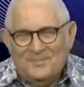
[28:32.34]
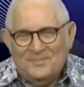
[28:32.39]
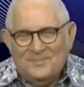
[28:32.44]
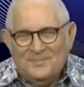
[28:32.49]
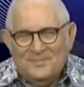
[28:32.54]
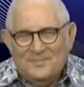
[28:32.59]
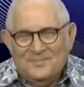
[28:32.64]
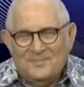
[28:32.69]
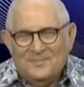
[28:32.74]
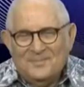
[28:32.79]

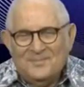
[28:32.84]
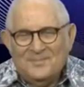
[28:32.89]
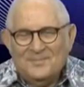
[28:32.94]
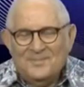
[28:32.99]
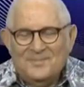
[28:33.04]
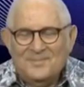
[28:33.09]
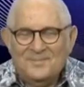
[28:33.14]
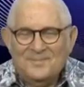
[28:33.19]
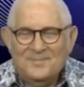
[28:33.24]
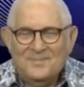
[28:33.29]

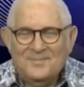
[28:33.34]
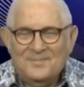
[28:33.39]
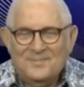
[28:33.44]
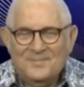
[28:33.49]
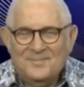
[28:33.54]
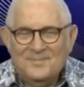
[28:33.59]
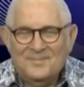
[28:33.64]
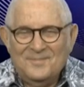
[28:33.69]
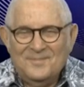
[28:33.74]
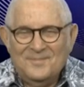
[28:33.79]

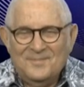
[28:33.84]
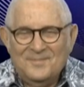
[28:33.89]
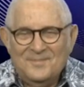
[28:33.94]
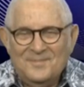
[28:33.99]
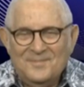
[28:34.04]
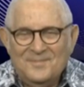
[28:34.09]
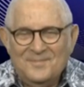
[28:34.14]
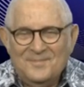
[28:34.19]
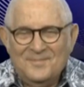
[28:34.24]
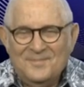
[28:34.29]

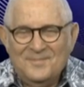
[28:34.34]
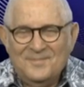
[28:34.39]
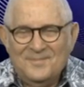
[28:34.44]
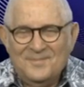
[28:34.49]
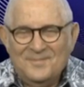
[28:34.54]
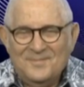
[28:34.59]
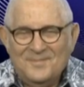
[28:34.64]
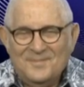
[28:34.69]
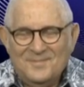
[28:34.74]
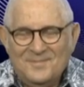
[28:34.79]

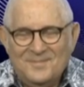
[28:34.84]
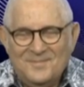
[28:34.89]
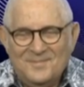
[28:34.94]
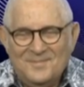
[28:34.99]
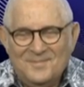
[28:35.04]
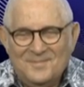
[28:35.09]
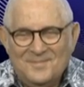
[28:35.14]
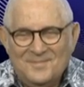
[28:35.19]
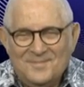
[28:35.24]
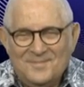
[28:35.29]

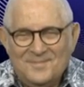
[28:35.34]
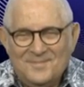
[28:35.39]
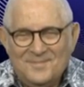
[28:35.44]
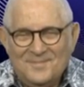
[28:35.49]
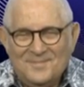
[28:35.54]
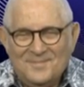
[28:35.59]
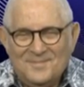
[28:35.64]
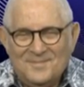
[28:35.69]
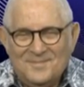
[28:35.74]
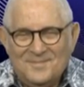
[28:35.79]

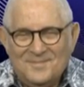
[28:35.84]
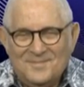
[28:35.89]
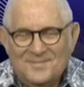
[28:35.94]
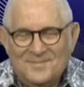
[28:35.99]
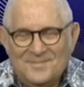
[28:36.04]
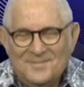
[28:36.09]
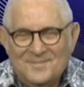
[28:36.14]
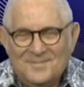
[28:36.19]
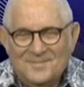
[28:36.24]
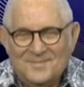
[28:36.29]

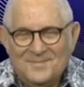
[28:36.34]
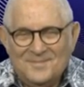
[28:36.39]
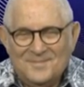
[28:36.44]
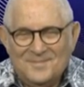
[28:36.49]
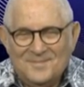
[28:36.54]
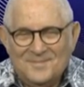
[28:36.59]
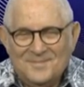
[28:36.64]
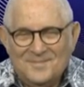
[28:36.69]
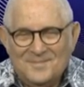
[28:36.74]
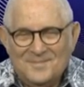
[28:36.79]

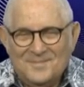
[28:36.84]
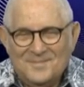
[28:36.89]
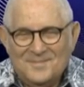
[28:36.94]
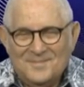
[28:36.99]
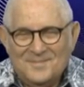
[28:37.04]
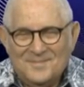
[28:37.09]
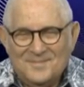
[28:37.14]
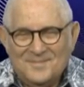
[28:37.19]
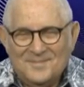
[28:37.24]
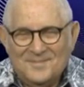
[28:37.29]

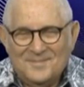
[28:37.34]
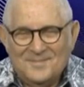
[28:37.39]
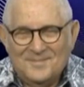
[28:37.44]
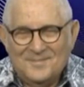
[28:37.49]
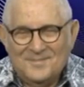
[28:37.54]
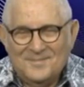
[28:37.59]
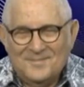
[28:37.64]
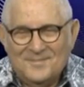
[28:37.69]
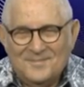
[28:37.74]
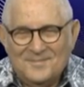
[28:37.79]

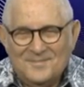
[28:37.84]
(silent)